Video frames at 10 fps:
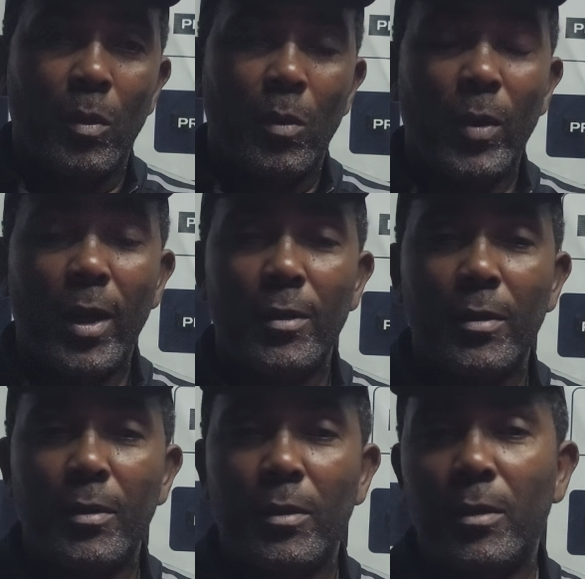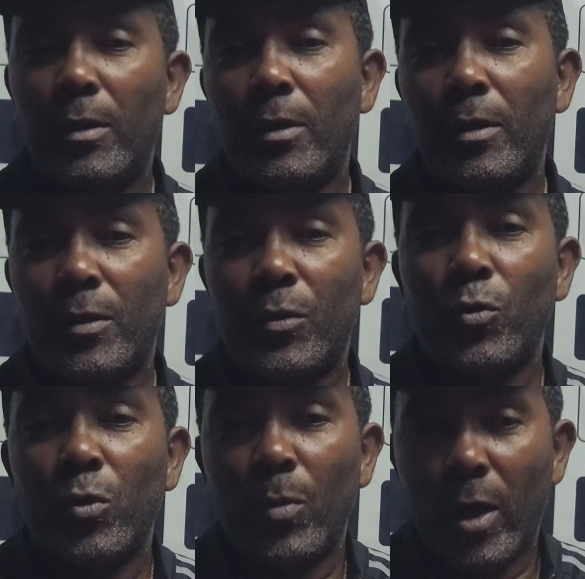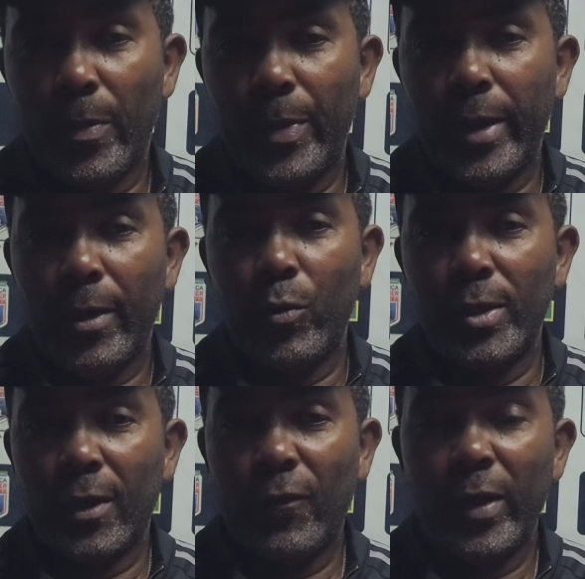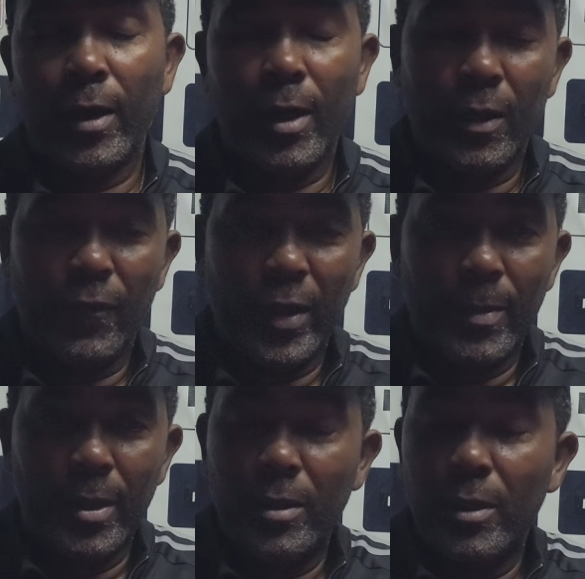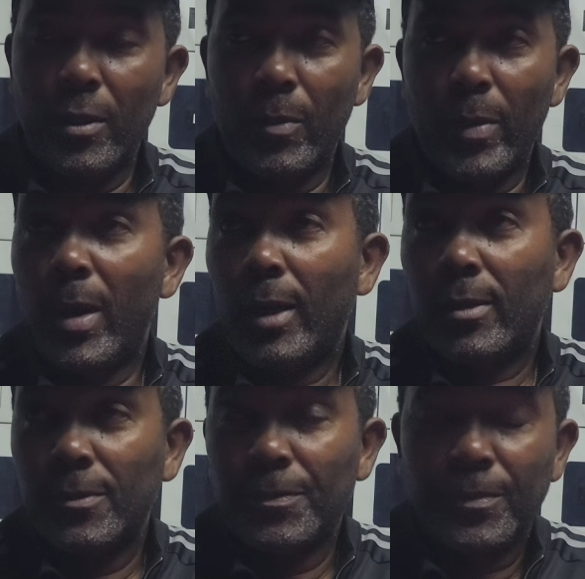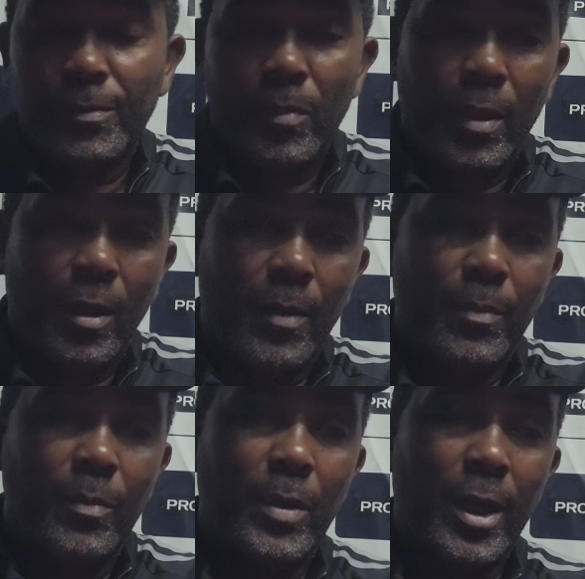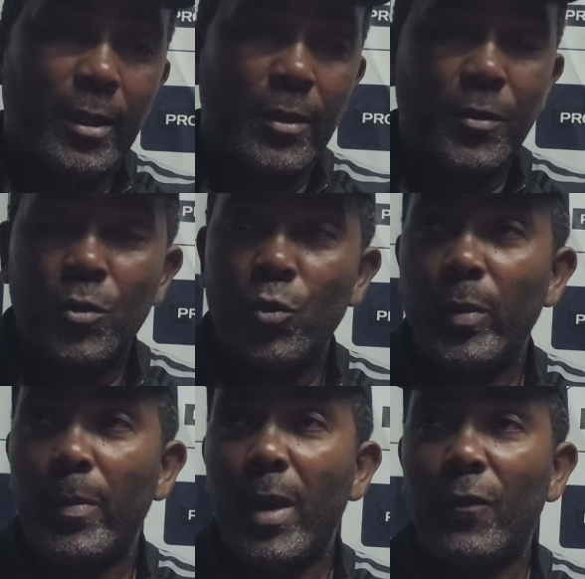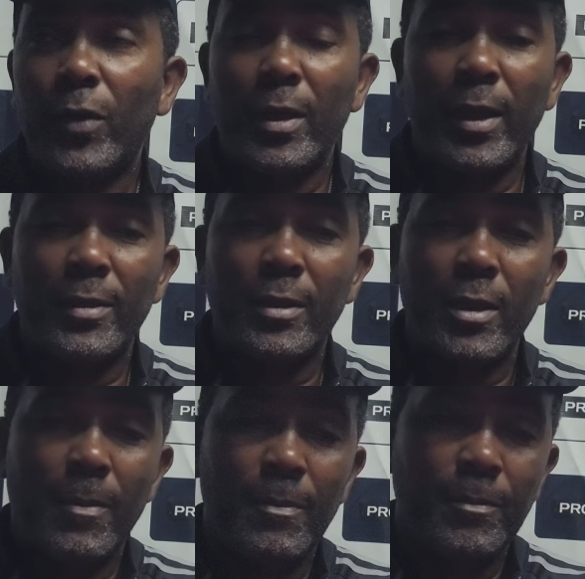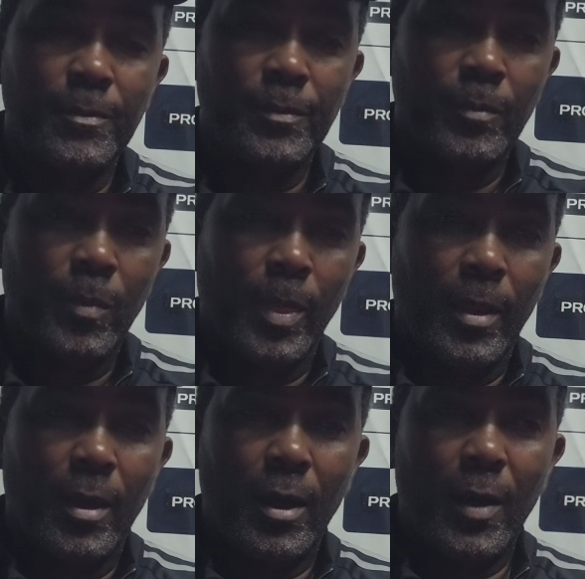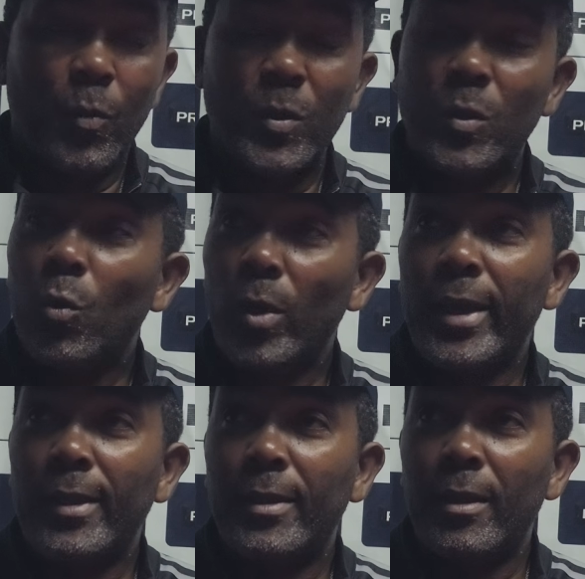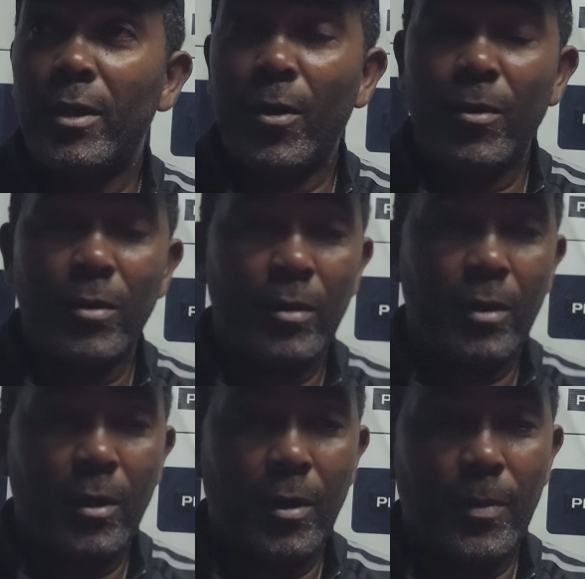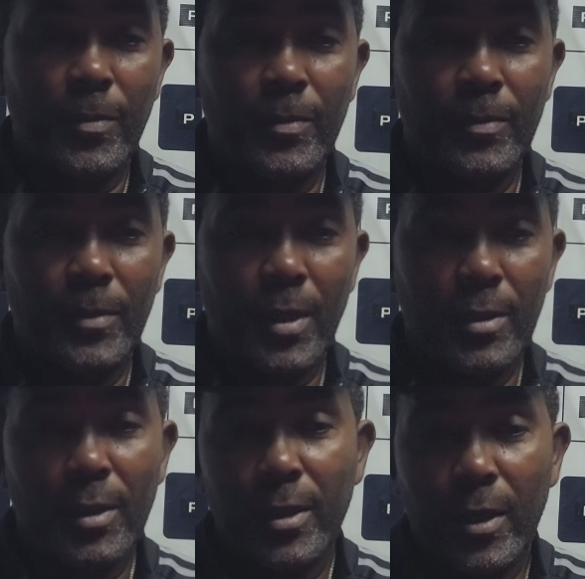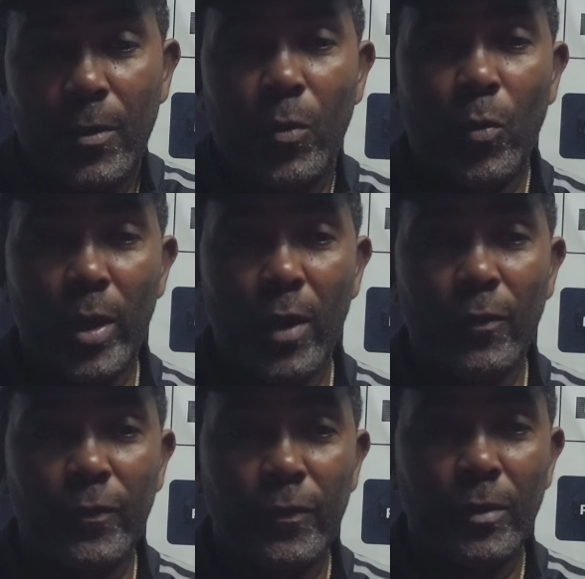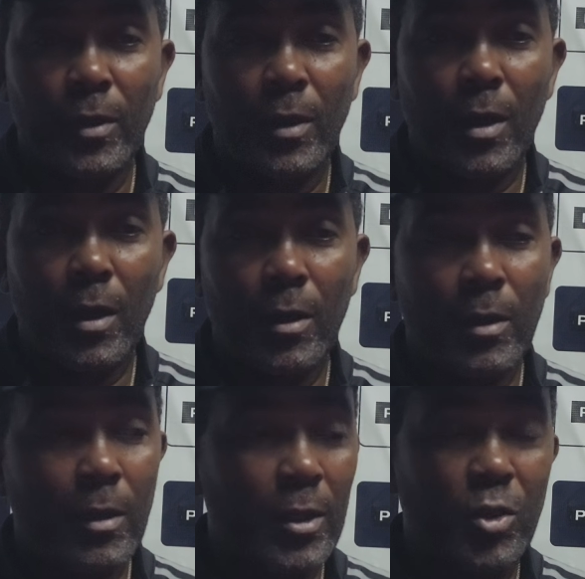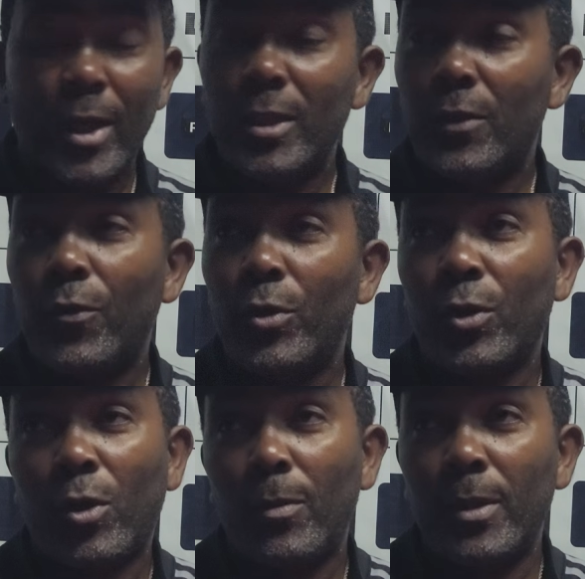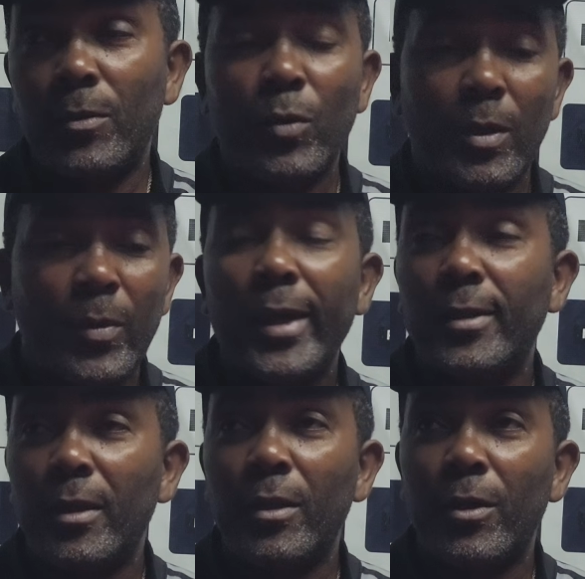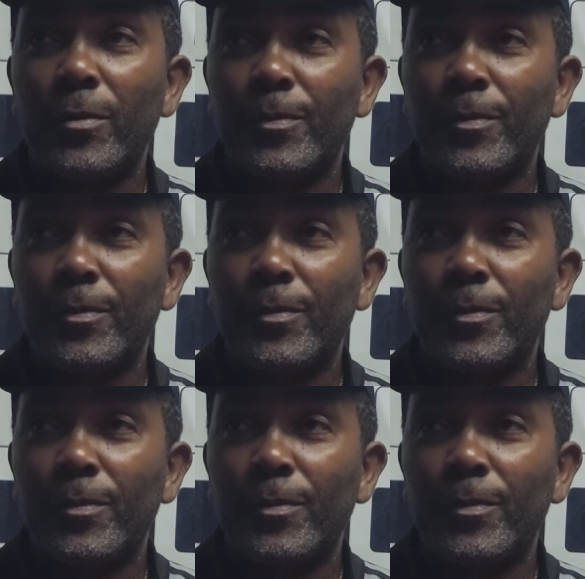Well, the schoolboy player who is unavailable will be back. I think he should be back for the next game. We're slowly getting there. As I said, we have a transfer to come in, getting there.